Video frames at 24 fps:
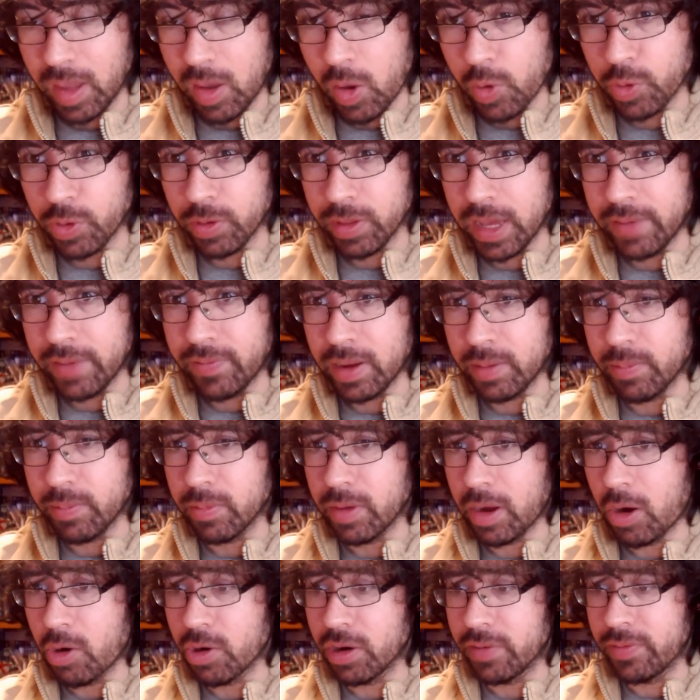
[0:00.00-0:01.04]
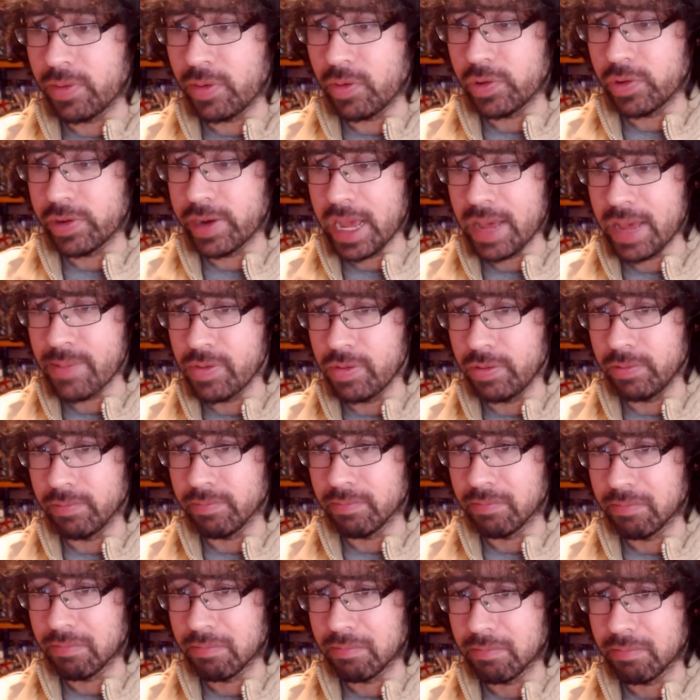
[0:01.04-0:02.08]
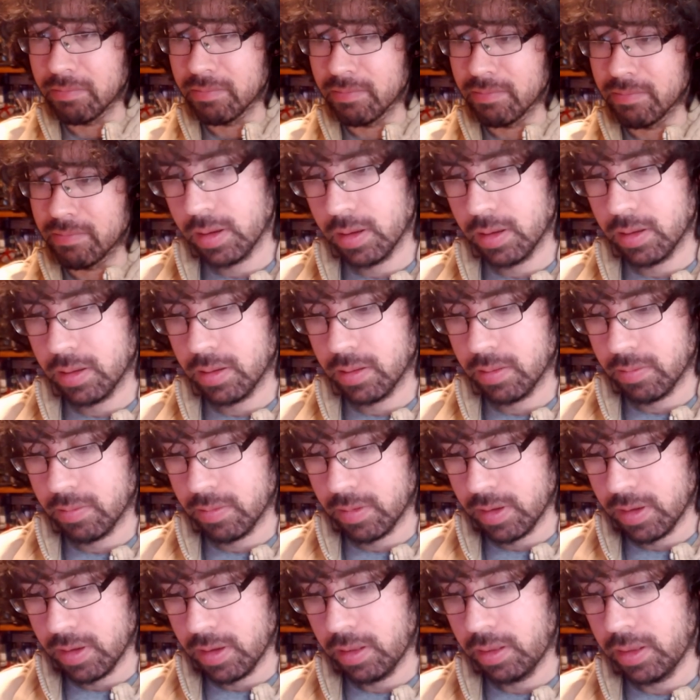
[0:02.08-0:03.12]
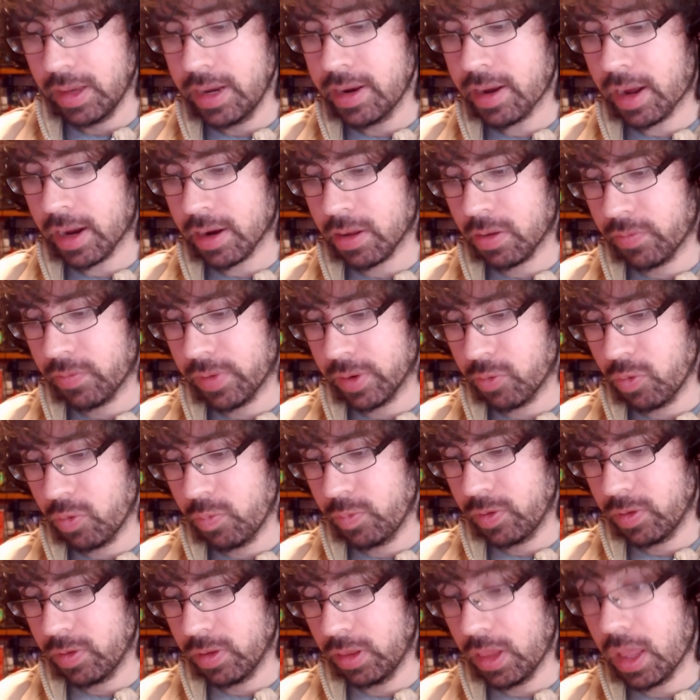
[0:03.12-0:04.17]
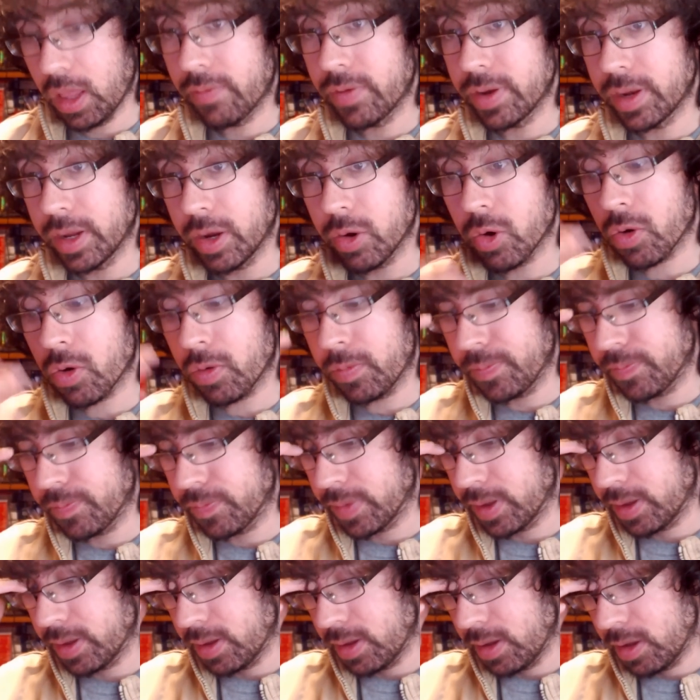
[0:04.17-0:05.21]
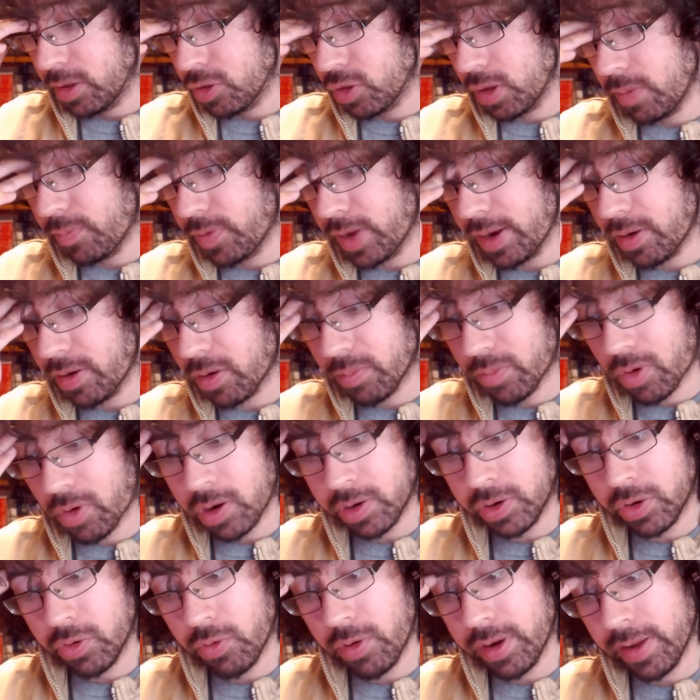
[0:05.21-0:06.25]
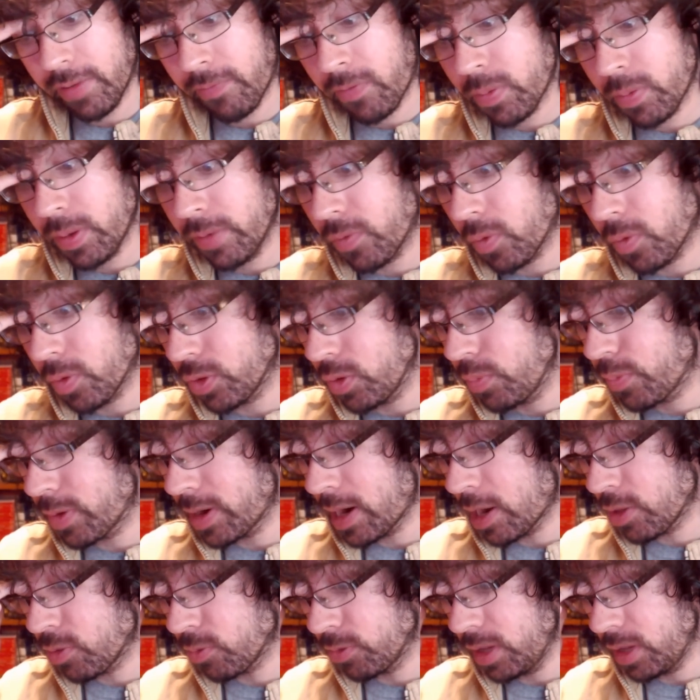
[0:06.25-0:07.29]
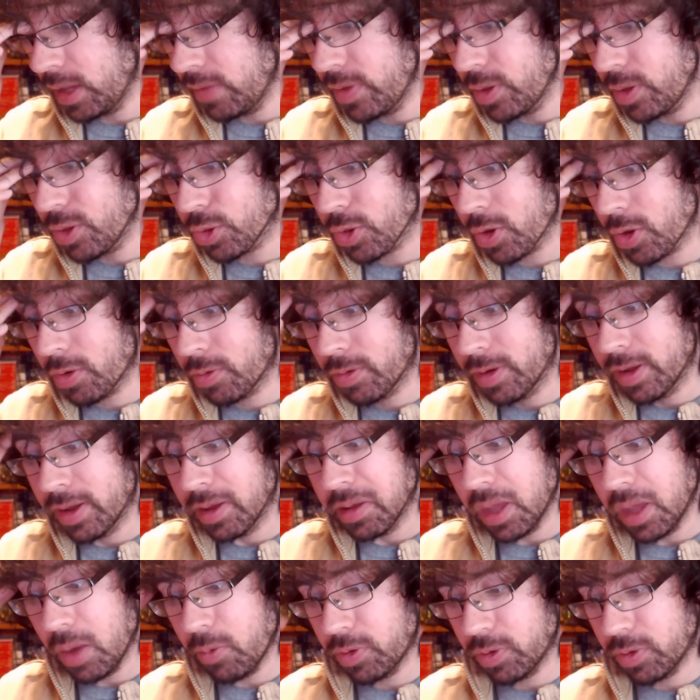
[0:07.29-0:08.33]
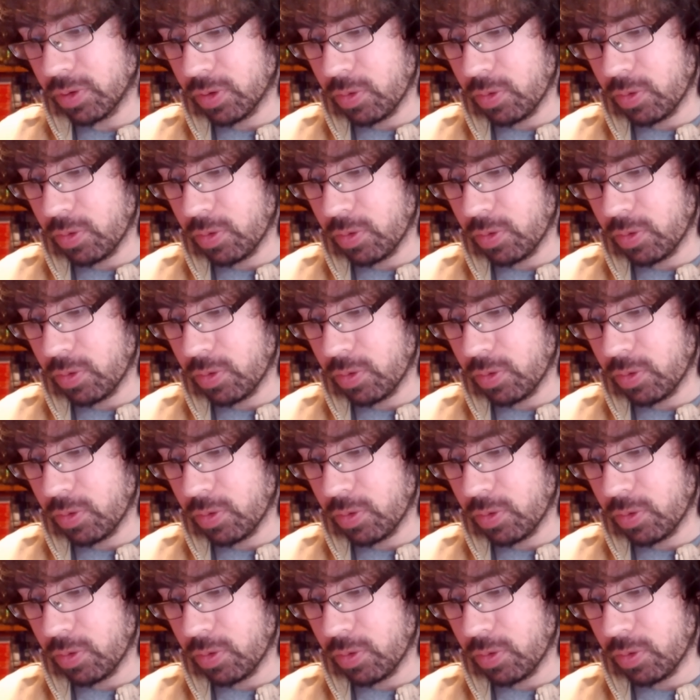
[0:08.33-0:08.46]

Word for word: Also, they have an art of her dabbing, lead idol of a group Love and Hero. She obtained her mark during filming for a supernatural TV show and went to